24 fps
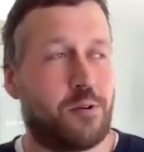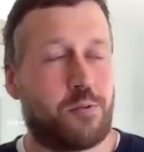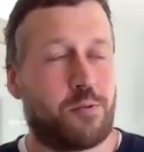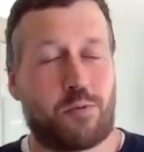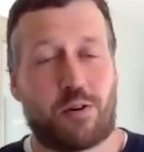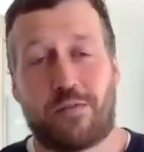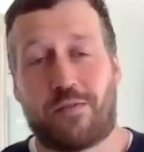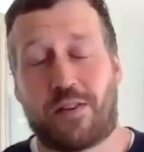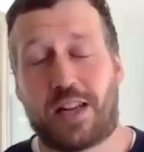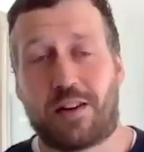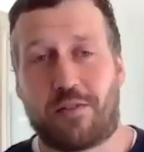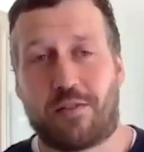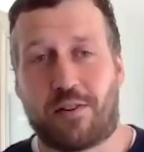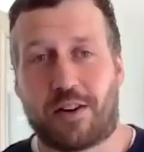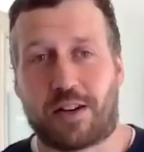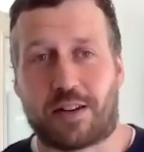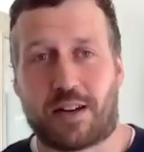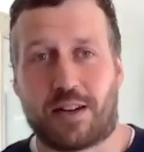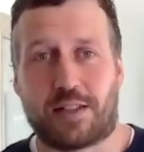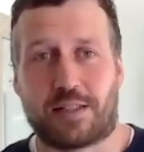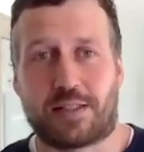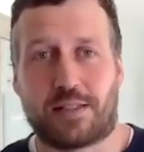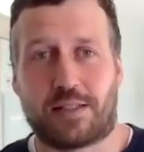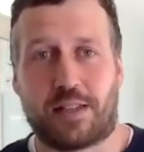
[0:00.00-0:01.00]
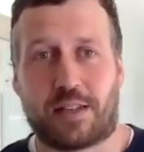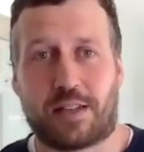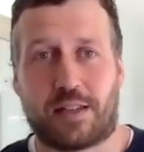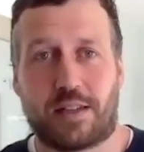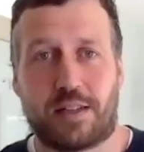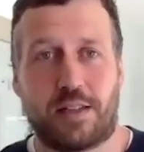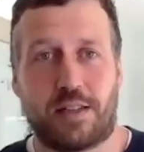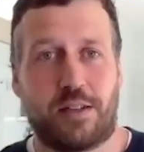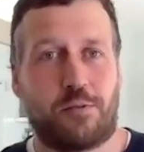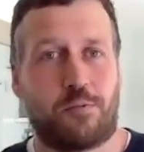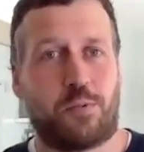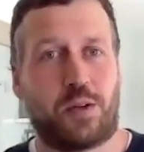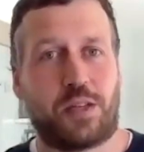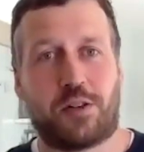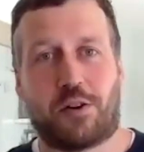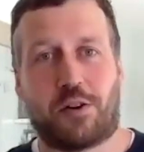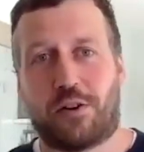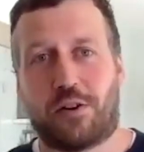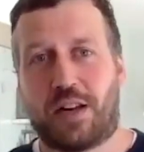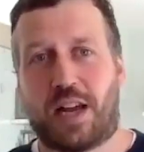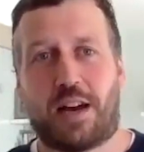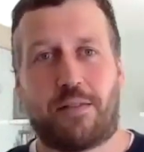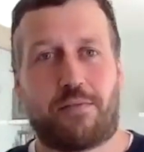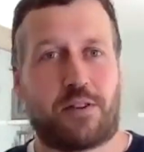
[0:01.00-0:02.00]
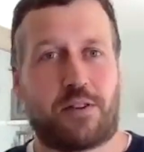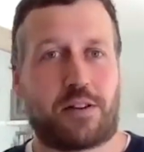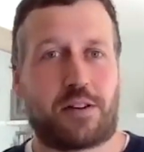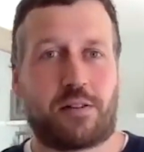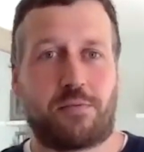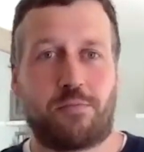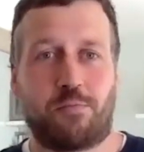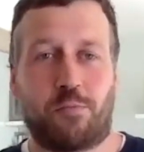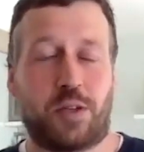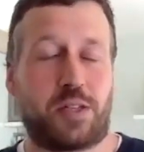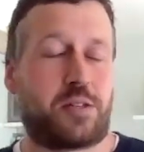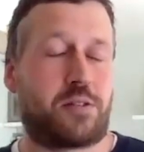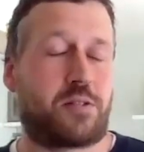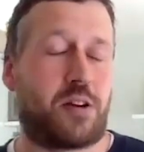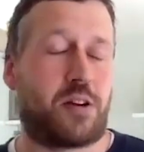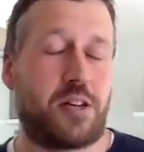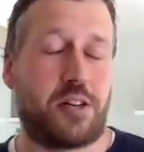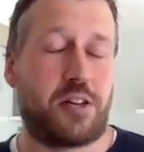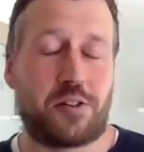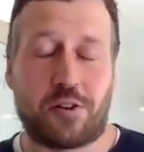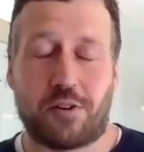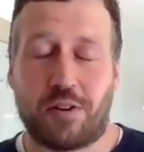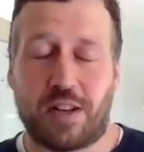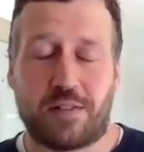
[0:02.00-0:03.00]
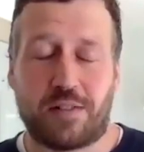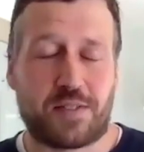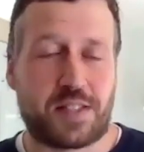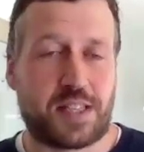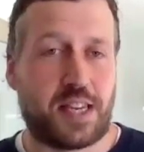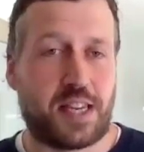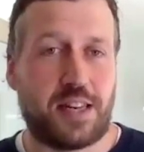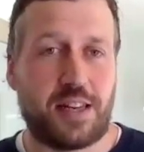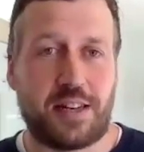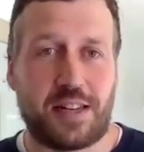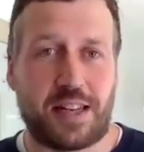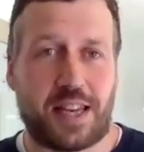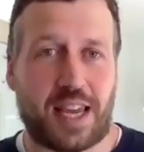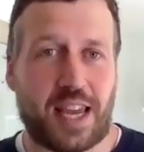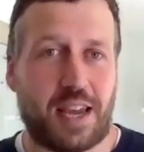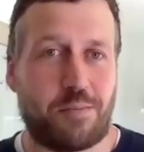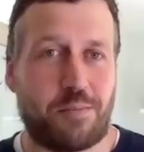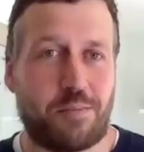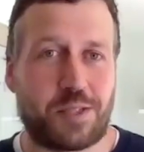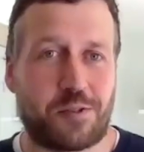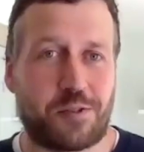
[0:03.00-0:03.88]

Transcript: We're vendor agnostic. We kind of don't have skin in the game,